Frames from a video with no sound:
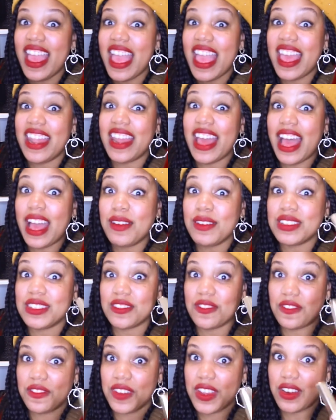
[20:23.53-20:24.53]
and I was
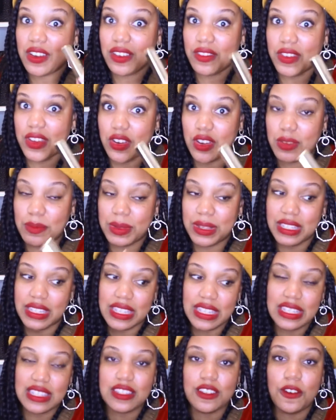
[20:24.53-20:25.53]
very very pleased.